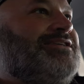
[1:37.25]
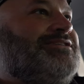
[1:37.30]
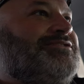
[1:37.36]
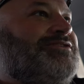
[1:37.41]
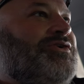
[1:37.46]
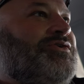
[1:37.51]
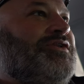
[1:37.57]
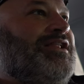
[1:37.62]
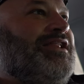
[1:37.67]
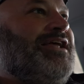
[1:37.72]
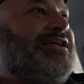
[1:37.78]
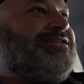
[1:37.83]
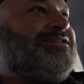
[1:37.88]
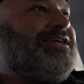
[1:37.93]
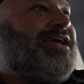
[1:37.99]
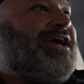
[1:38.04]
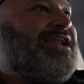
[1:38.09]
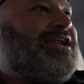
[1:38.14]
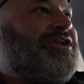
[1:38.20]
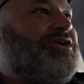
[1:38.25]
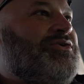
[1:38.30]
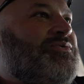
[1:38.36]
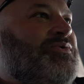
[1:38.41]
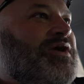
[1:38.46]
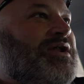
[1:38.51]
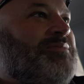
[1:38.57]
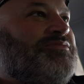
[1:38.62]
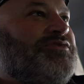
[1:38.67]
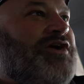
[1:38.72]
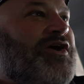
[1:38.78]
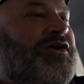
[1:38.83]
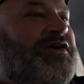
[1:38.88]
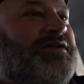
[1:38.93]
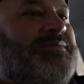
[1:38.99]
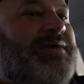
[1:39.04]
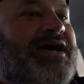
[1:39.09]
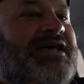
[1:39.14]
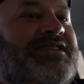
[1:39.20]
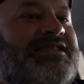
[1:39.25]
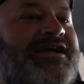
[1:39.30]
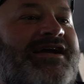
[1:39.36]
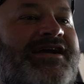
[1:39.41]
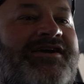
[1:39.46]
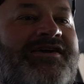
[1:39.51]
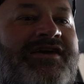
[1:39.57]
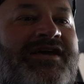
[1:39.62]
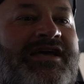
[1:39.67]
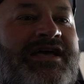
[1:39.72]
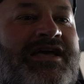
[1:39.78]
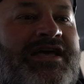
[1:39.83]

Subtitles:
So to let you kind of know what I'm talking about there,